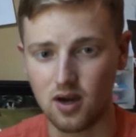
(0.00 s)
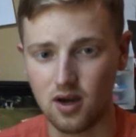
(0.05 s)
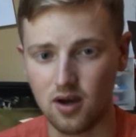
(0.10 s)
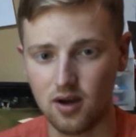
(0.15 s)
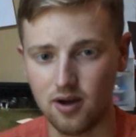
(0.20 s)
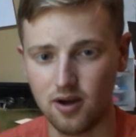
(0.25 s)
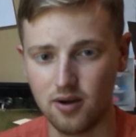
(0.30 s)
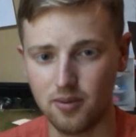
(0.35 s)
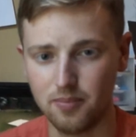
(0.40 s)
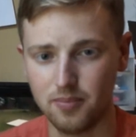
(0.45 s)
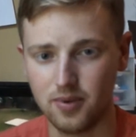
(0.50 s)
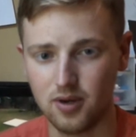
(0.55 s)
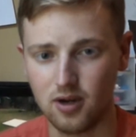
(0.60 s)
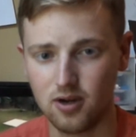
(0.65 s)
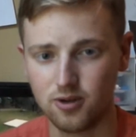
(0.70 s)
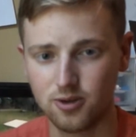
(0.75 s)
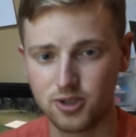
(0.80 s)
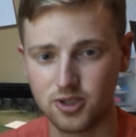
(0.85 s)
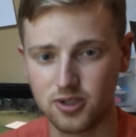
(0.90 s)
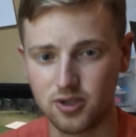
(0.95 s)

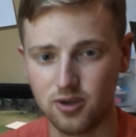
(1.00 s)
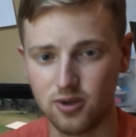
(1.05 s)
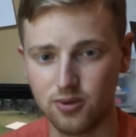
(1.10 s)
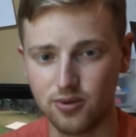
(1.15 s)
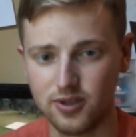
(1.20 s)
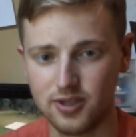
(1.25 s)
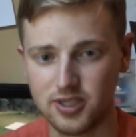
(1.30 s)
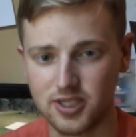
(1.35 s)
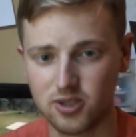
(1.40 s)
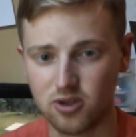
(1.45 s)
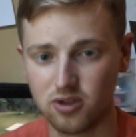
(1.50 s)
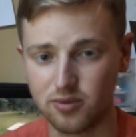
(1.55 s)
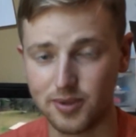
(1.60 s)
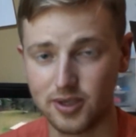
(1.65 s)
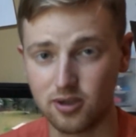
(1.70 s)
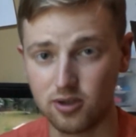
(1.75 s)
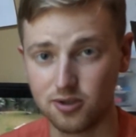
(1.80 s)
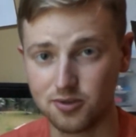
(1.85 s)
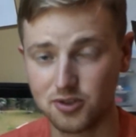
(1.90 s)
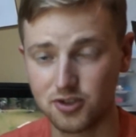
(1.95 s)
Also the
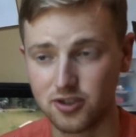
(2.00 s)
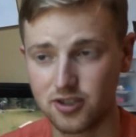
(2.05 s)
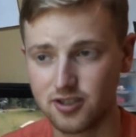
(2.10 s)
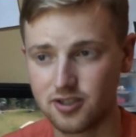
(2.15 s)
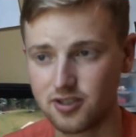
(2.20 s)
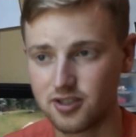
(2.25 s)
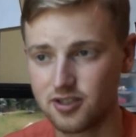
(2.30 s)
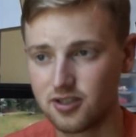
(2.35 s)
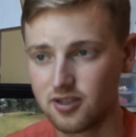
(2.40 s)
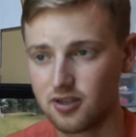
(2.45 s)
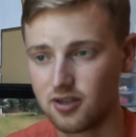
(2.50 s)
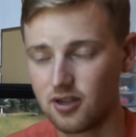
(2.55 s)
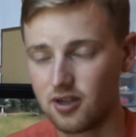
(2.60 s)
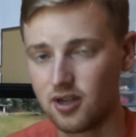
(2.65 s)
Salomon Ultras,